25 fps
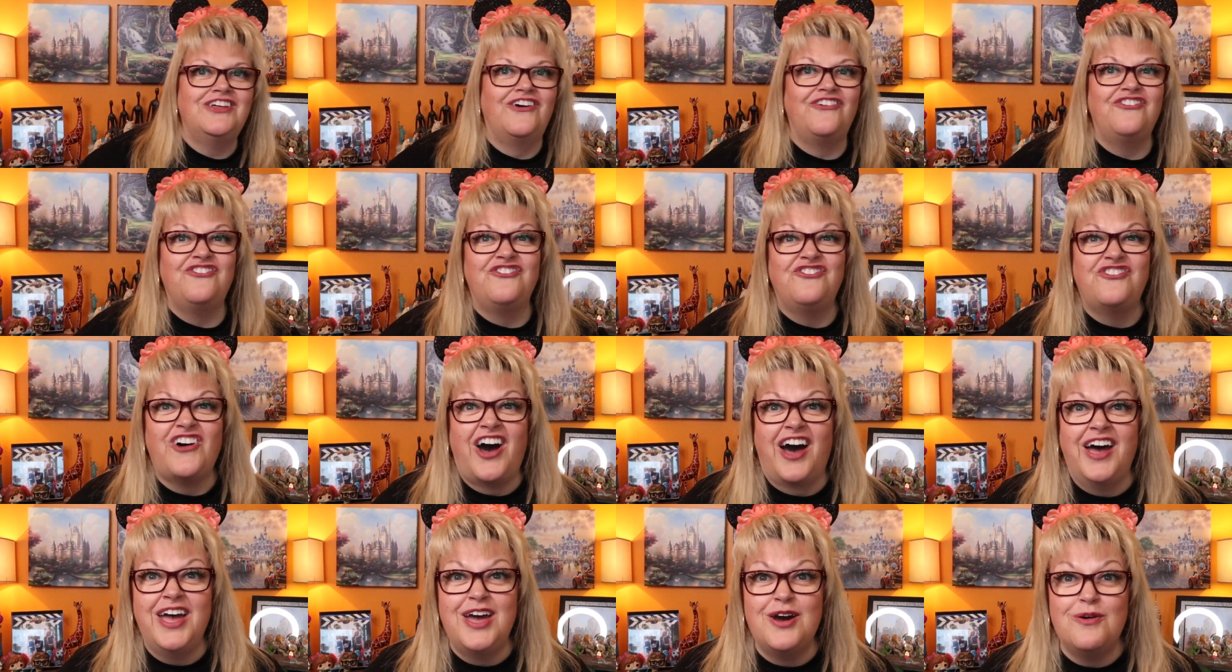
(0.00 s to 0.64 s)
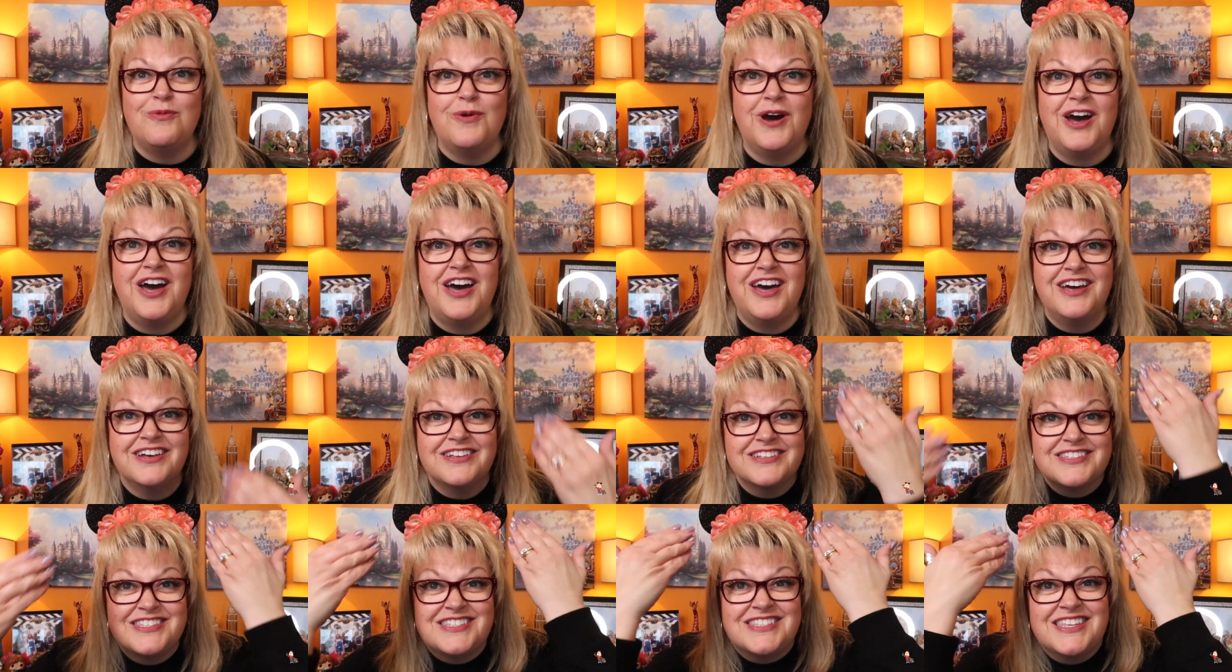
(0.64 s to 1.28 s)
the fireworks
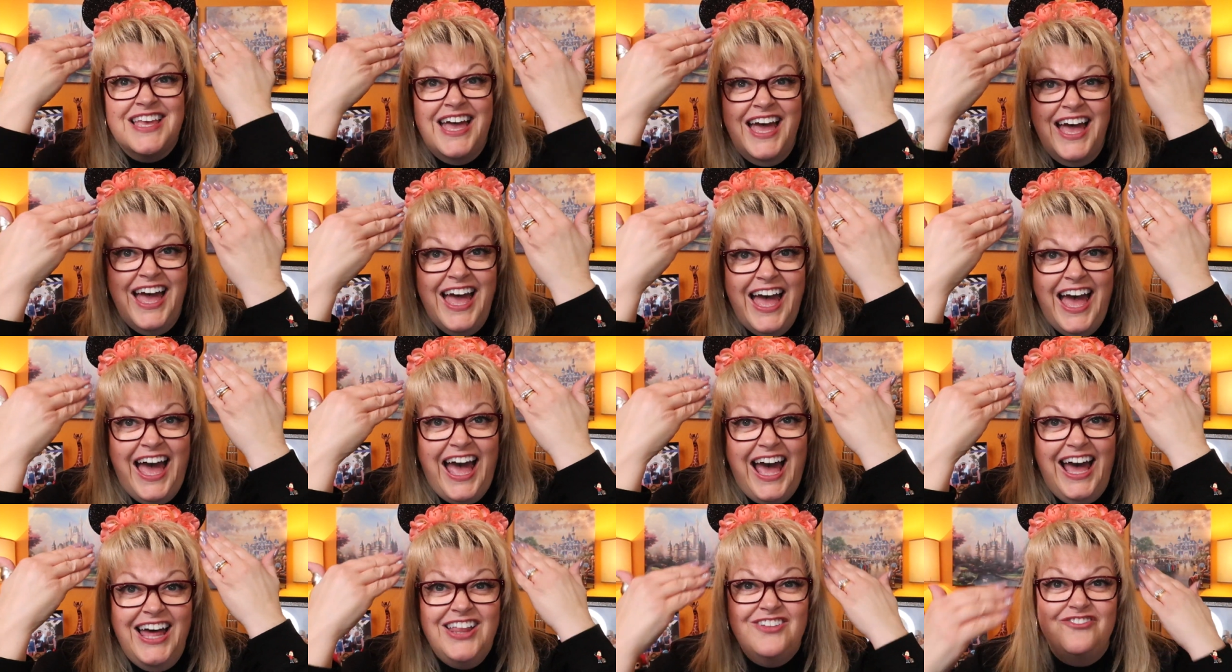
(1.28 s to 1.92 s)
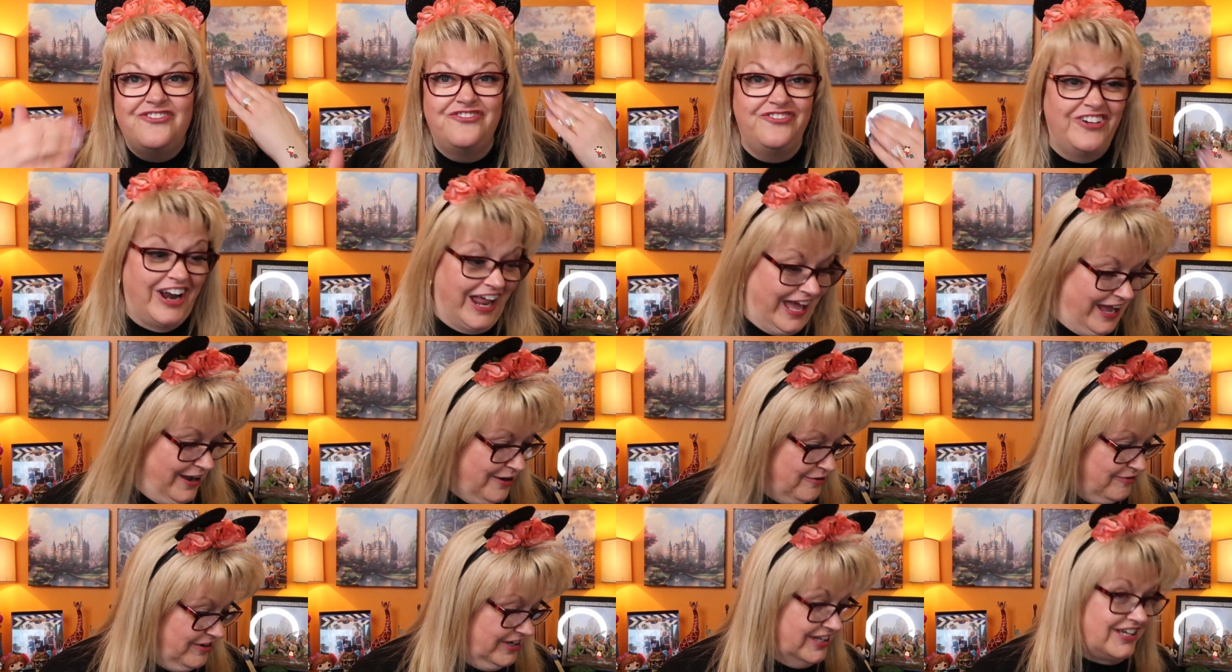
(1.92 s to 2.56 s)
at
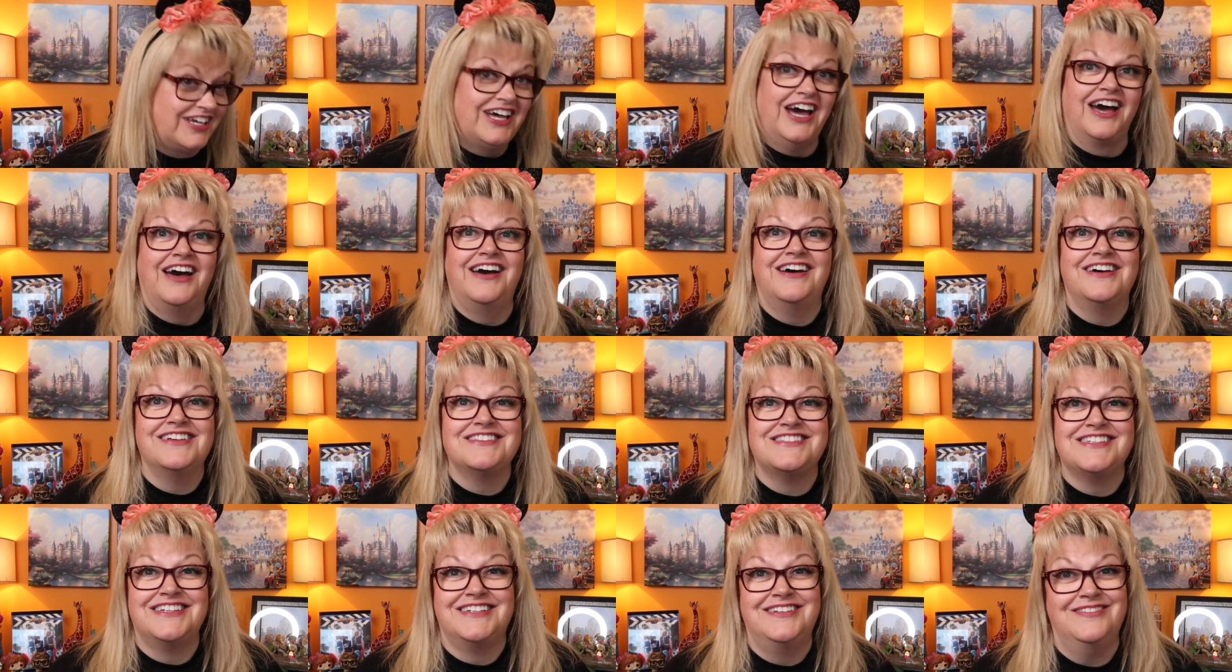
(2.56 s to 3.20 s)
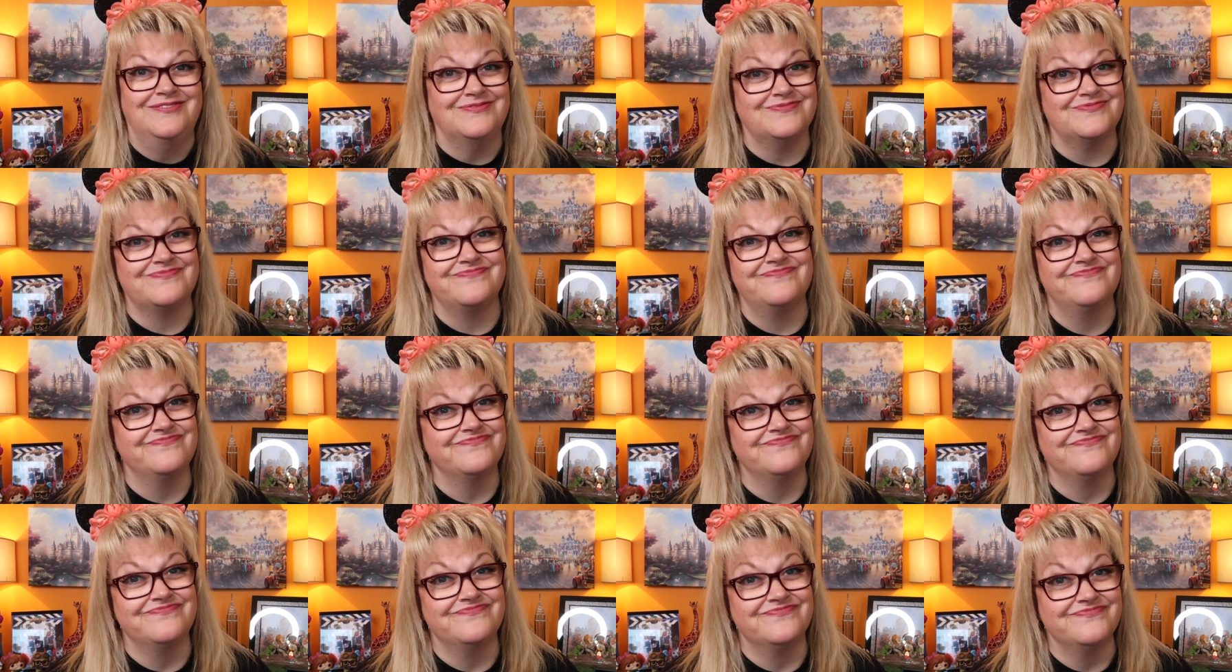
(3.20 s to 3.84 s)
Flower and
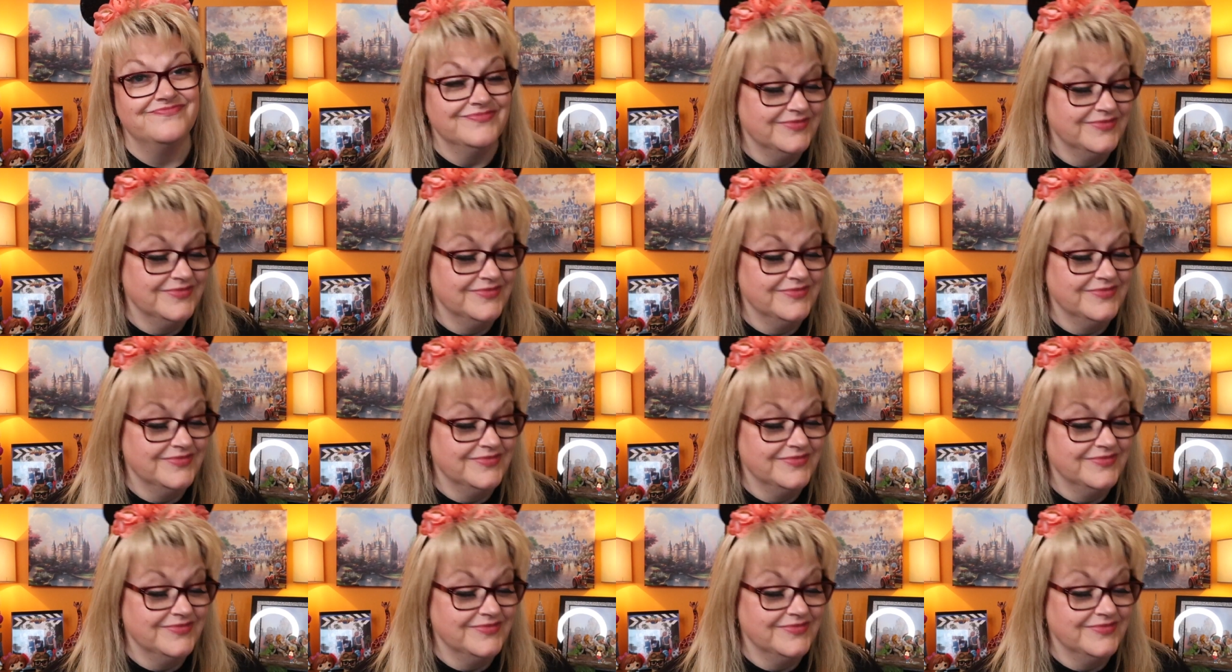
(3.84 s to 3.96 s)
Garden.